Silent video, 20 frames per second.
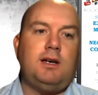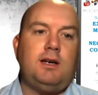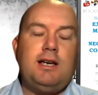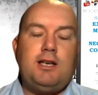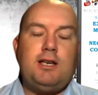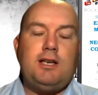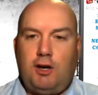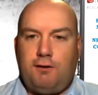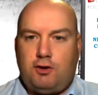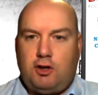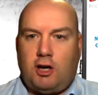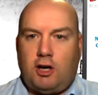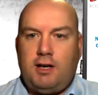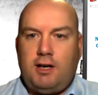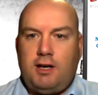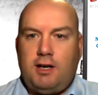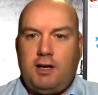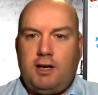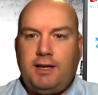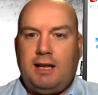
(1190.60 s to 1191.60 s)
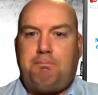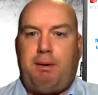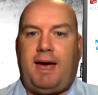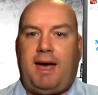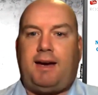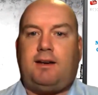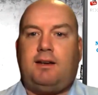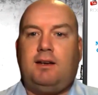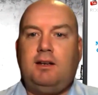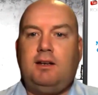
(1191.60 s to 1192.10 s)
So you've got to get
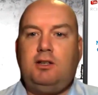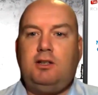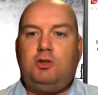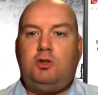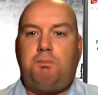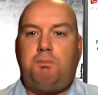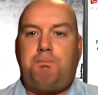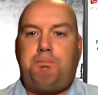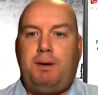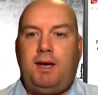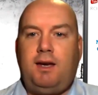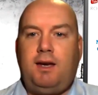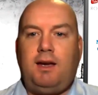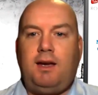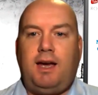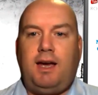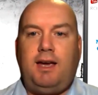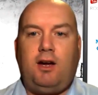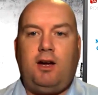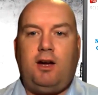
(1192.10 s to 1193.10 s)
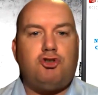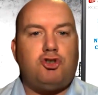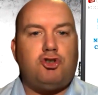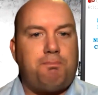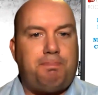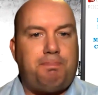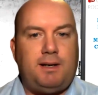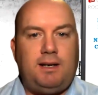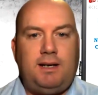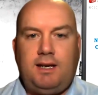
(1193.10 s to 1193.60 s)
back to being an
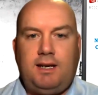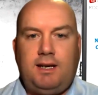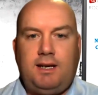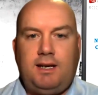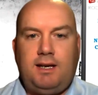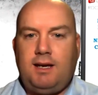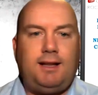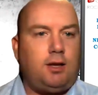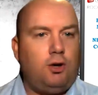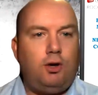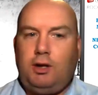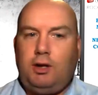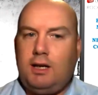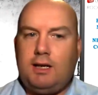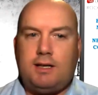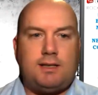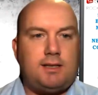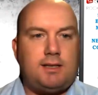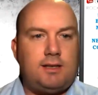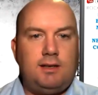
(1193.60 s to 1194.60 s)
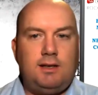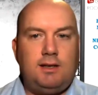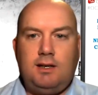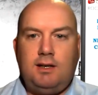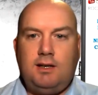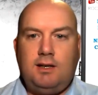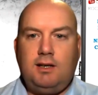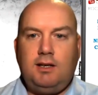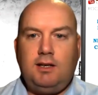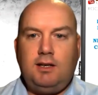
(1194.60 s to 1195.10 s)
entrepreneur and ruthless.
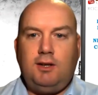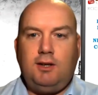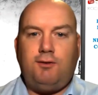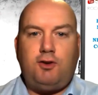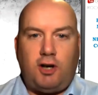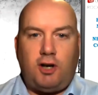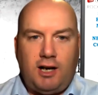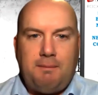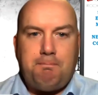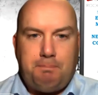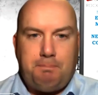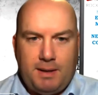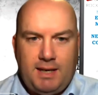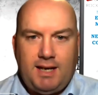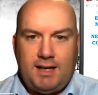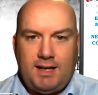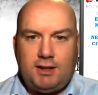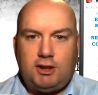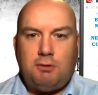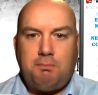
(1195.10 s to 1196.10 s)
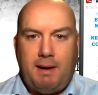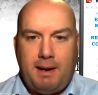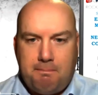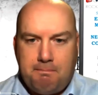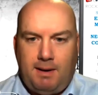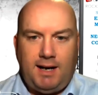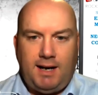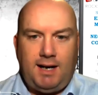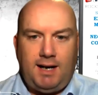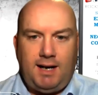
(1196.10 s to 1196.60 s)
You've got to be in it to make
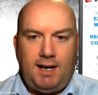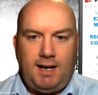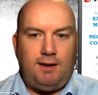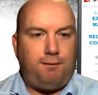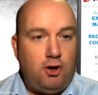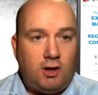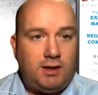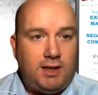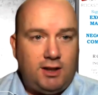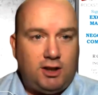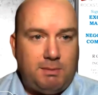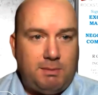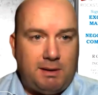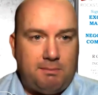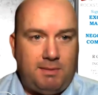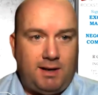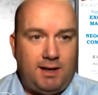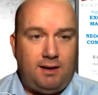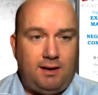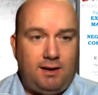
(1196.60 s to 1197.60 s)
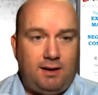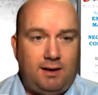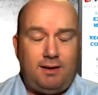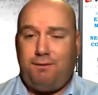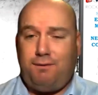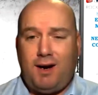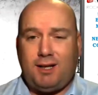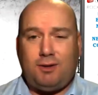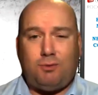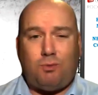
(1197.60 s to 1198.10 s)
money. If you're not in it to make money, then
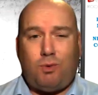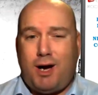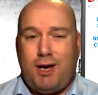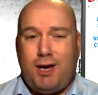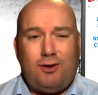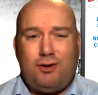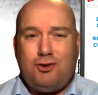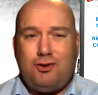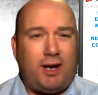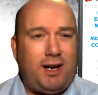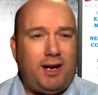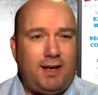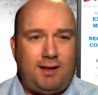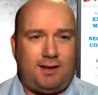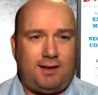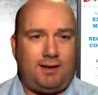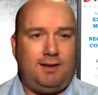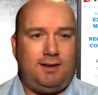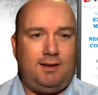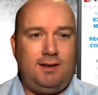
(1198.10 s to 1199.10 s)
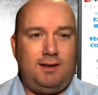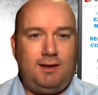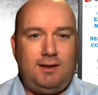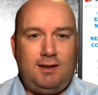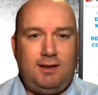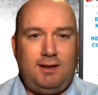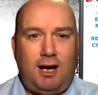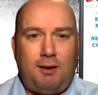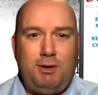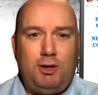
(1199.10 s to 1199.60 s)
fuck it. Why are you on training?
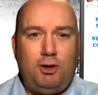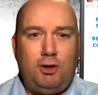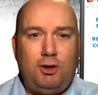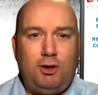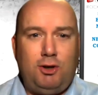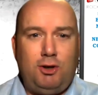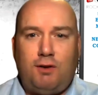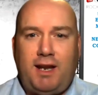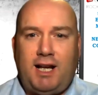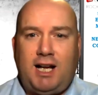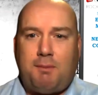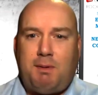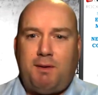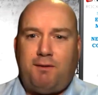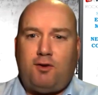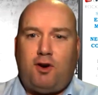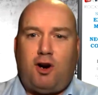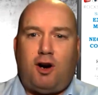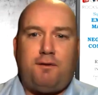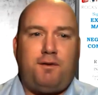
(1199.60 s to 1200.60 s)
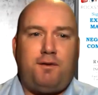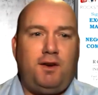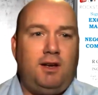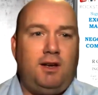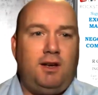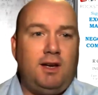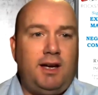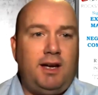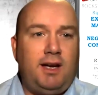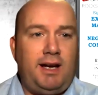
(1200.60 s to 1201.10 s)
I mean, you could have had a cup of
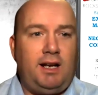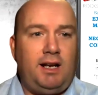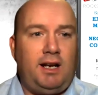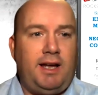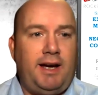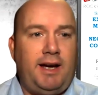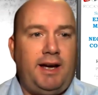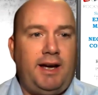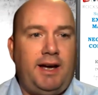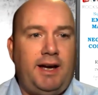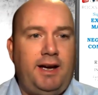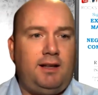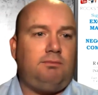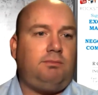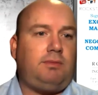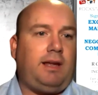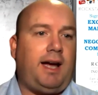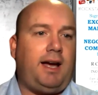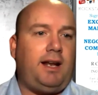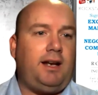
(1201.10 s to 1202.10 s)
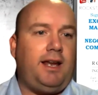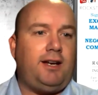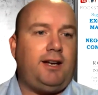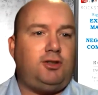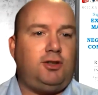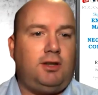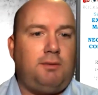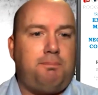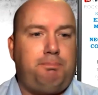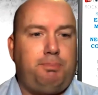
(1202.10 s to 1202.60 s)
coffee and lay and tan
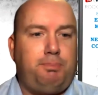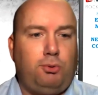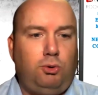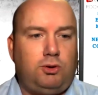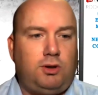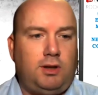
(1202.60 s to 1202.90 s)
next to the pool